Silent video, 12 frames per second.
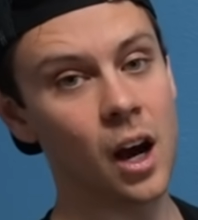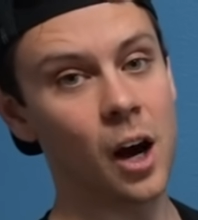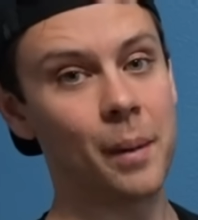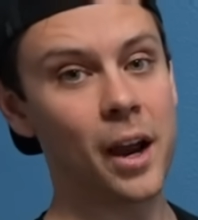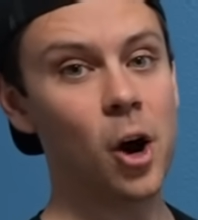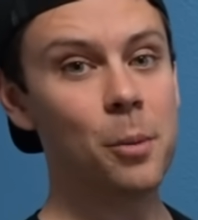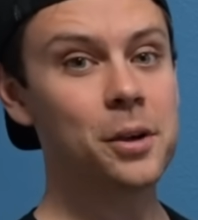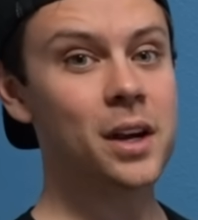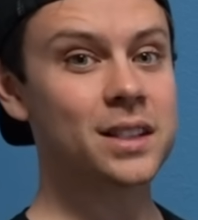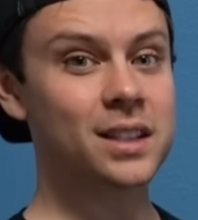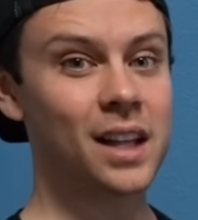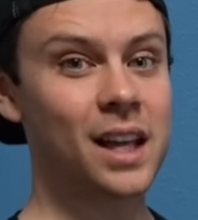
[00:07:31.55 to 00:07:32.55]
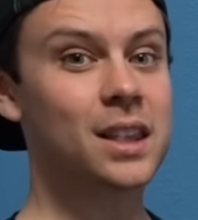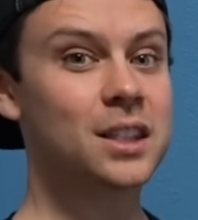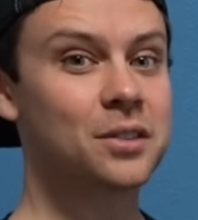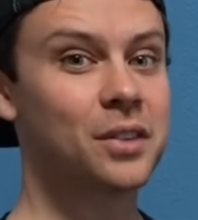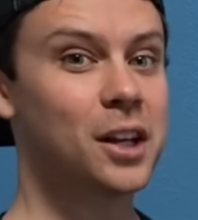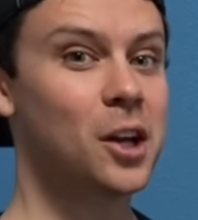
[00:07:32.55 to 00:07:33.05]
I hope you guys like
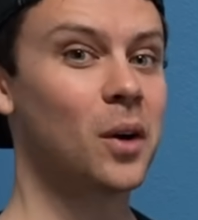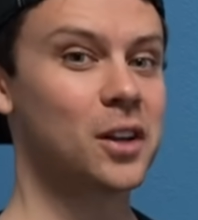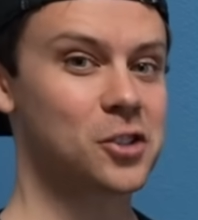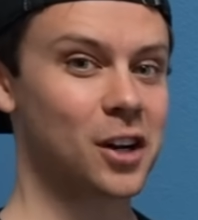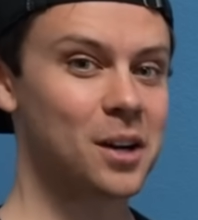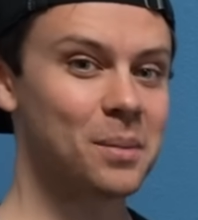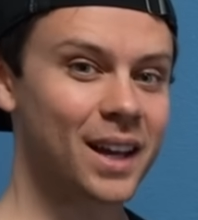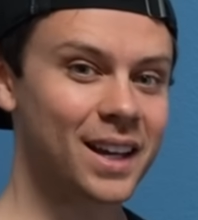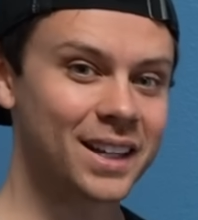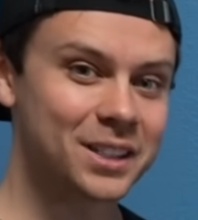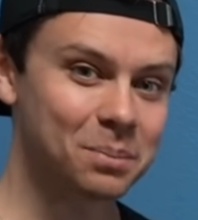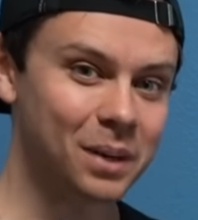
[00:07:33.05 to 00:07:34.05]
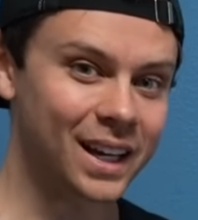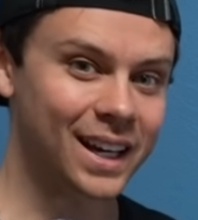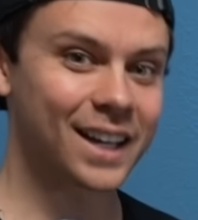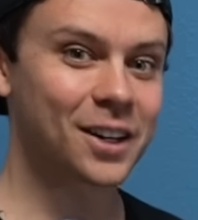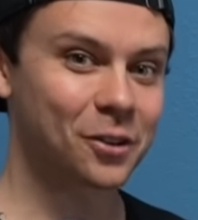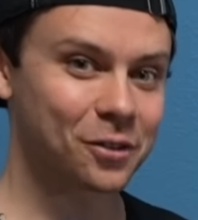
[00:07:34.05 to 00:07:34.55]
this video. I try to make it as
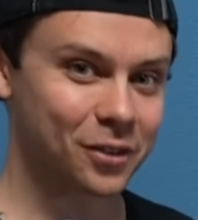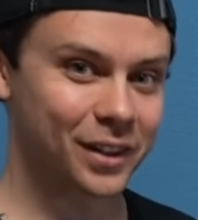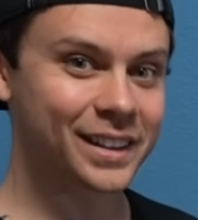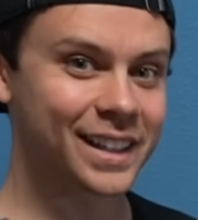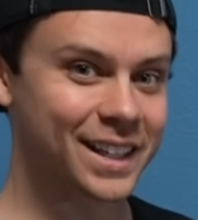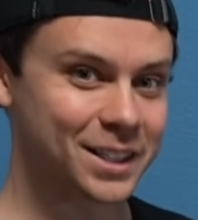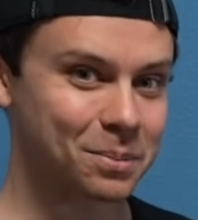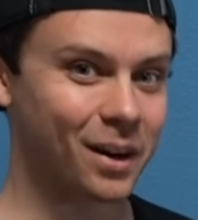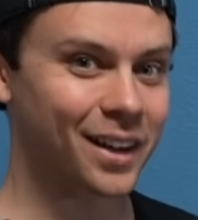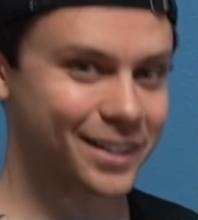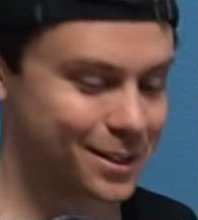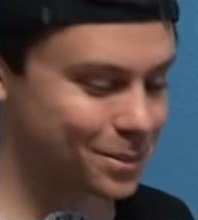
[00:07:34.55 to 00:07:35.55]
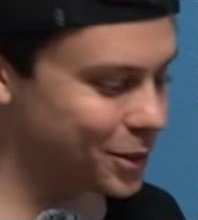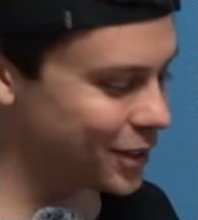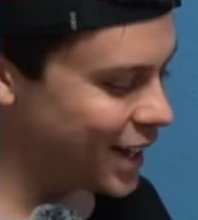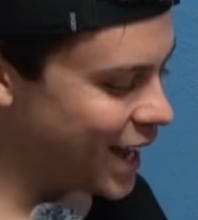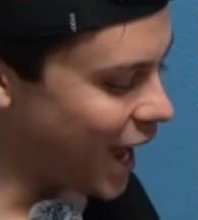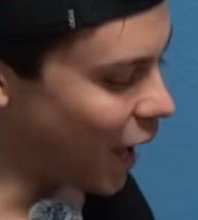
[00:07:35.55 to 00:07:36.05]
beginner friendly as
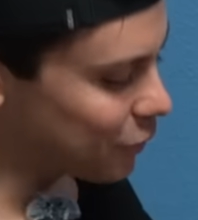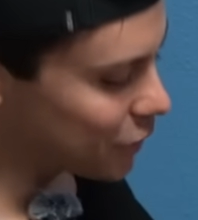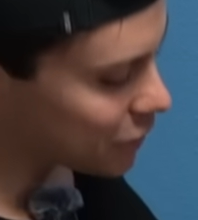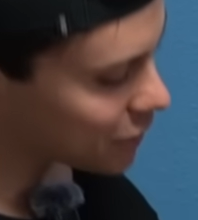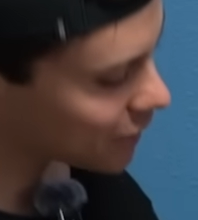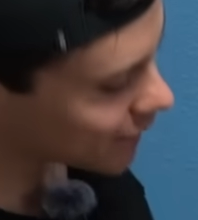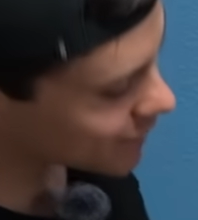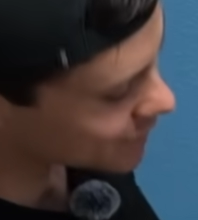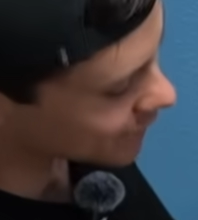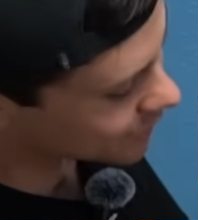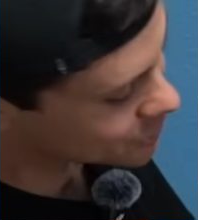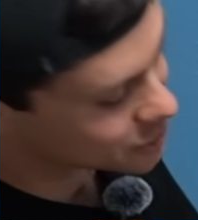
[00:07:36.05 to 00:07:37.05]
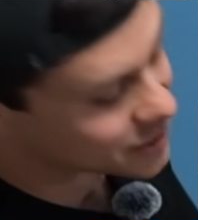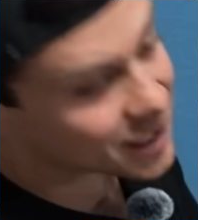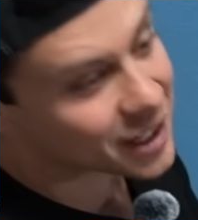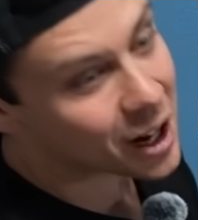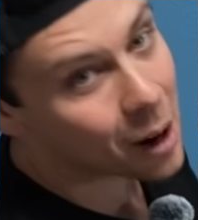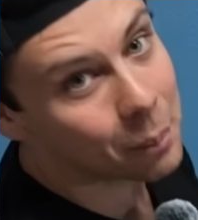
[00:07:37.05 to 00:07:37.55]
possible. Everything is like just
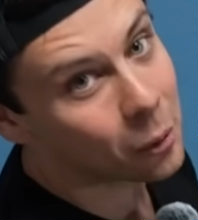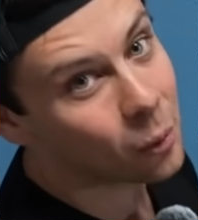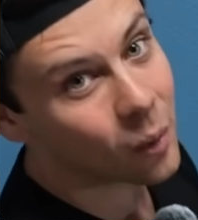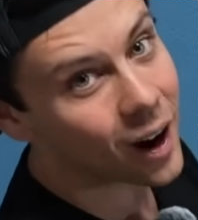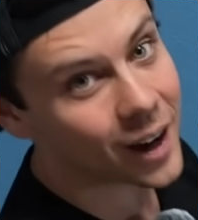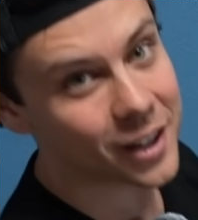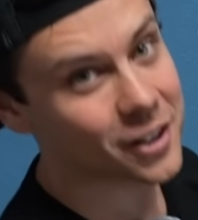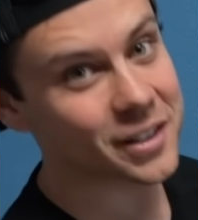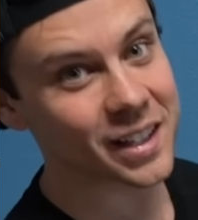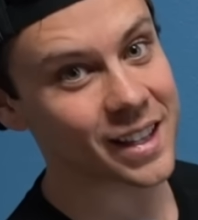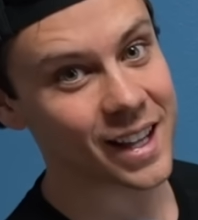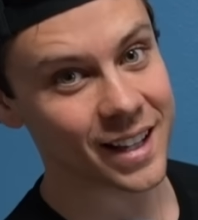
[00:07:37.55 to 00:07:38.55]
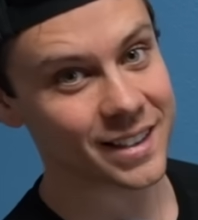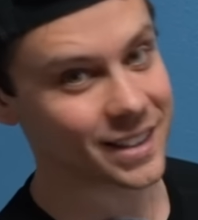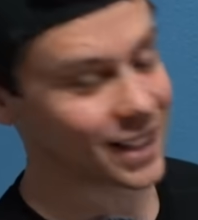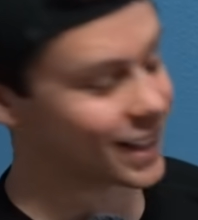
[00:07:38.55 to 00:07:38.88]
a couple wires and that's